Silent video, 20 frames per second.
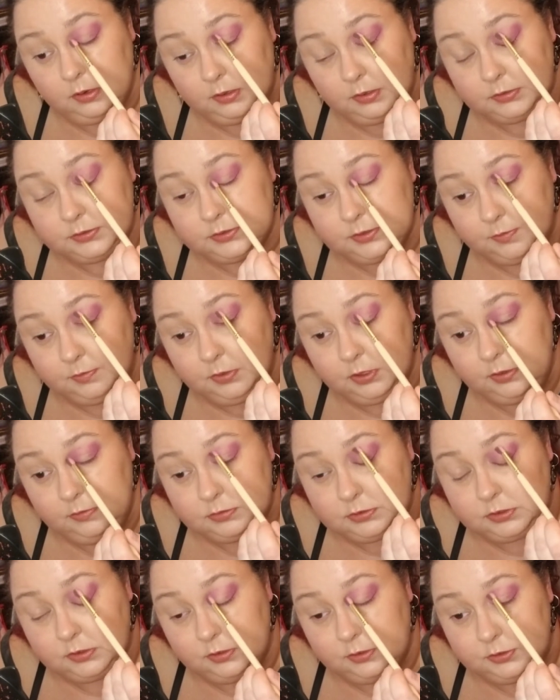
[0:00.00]
something he
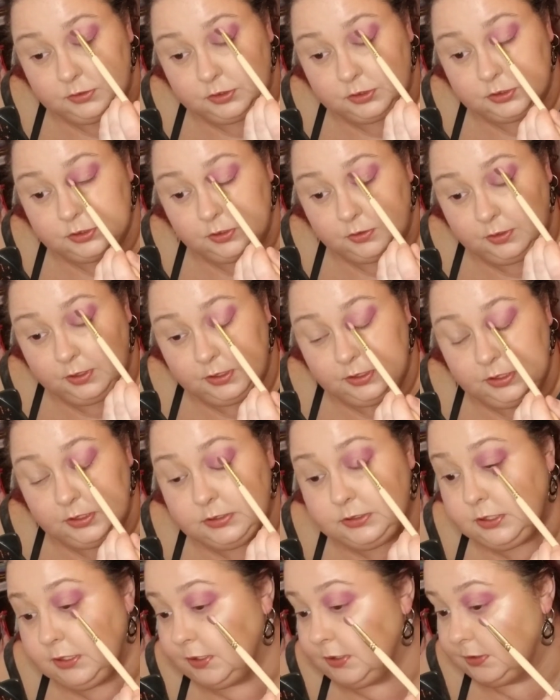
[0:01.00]
was allergic to, they did
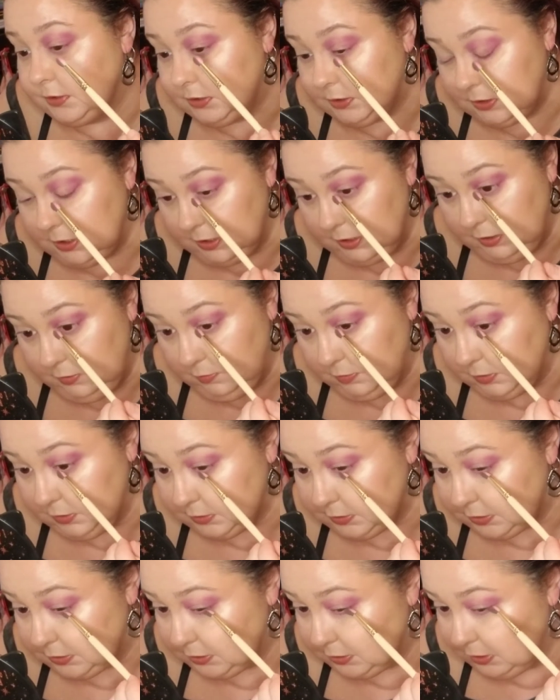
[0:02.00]
test, and he
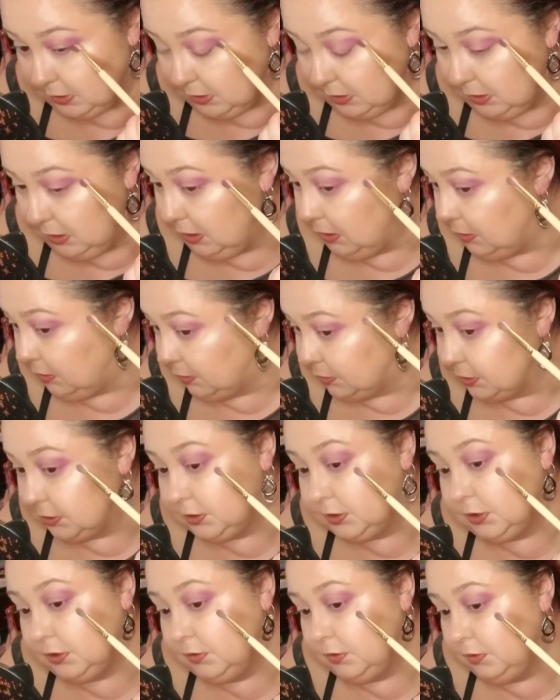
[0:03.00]
was allergic
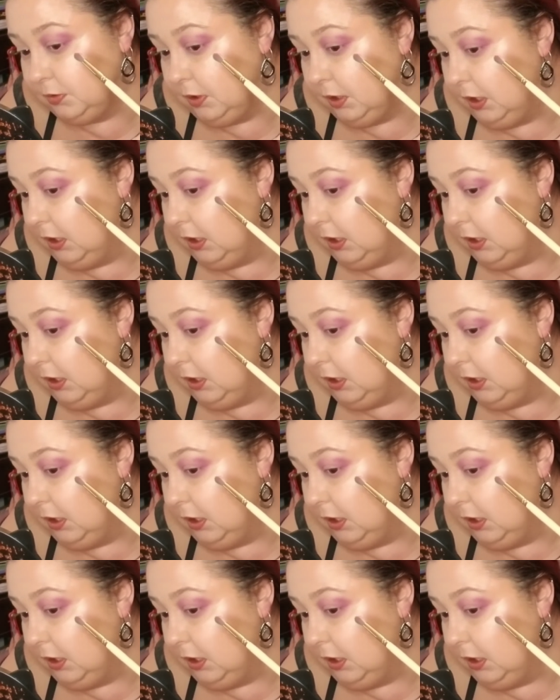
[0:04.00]
to